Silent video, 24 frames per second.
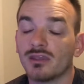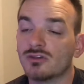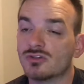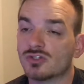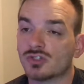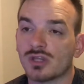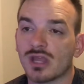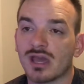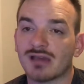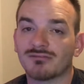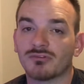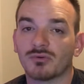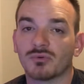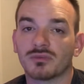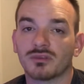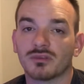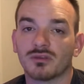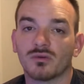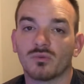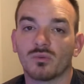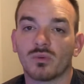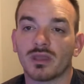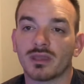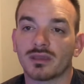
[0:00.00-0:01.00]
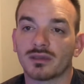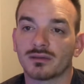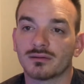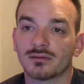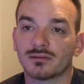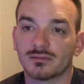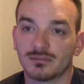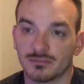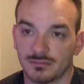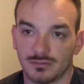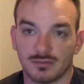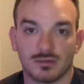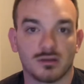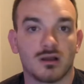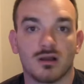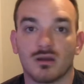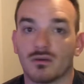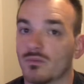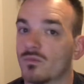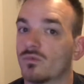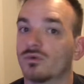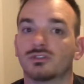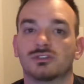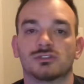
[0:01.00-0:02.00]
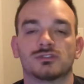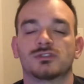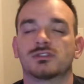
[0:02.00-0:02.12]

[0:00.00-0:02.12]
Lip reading: You should have it within a week, which is